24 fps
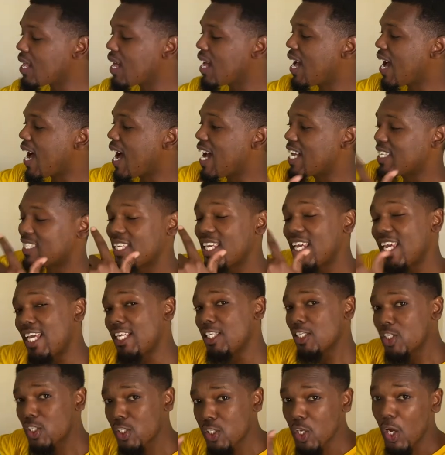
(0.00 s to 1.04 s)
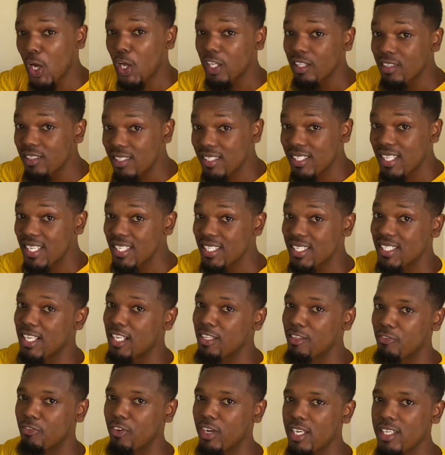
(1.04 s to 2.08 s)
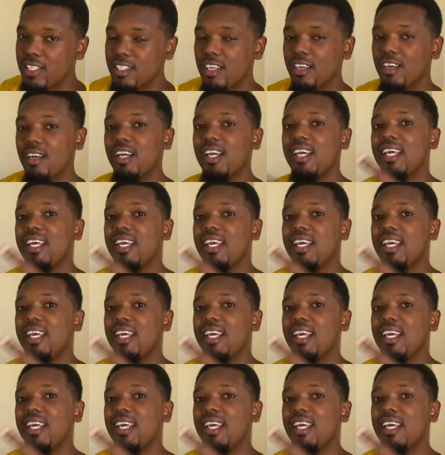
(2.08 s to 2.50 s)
as I install this sun visor